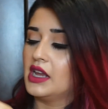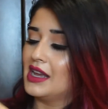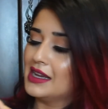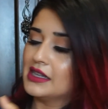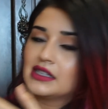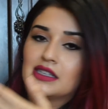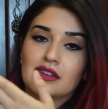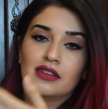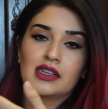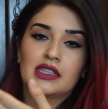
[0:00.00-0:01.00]
is
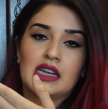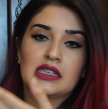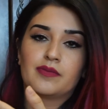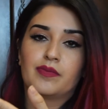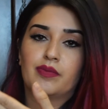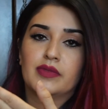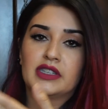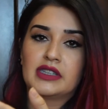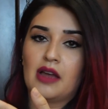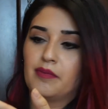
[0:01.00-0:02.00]
deluxe size
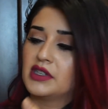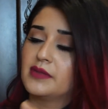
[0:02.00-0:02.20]
samples,